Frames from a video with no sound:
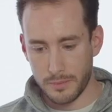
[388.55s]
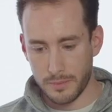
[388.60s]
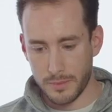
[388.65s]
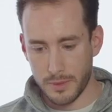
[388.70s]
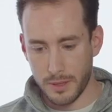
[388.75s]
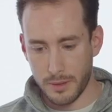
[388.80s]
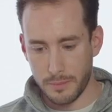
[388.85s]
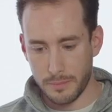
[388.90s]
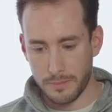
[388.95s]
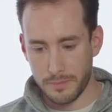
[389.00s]

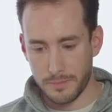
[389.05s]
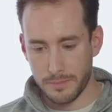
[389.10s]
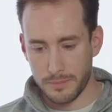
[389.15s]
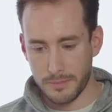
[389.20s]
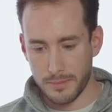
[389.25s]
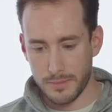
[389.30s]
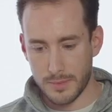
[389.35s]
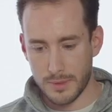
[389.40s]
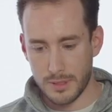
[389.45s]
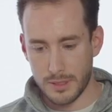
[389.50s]
Yep,
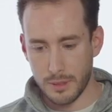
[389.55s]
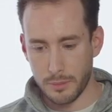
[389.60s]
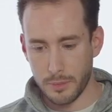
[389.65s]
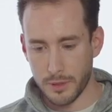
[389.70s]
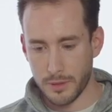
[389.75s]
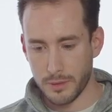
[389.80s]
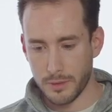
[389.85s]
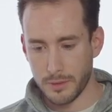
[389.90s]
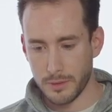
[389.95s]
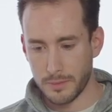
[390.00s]

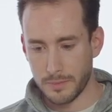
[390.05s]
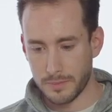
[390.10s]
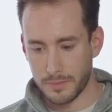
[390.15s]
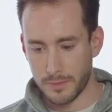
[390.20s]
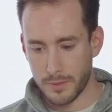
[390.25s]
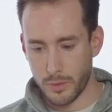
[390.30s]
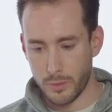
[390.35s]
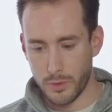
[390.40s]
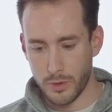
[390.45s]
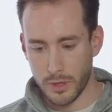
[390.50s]
typical
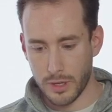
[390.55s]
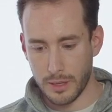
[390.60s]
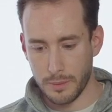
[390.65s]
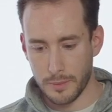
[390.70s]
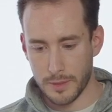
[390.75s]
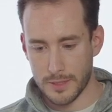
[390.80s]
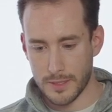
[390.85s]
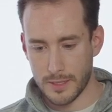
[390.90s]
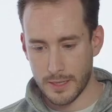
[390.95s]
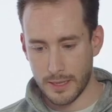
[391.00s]
rookie
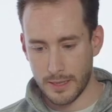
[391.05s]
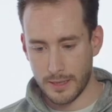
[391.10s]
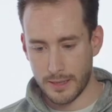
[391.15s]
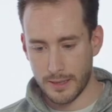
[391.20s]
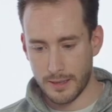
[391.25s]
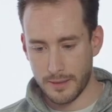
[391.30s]
mistake.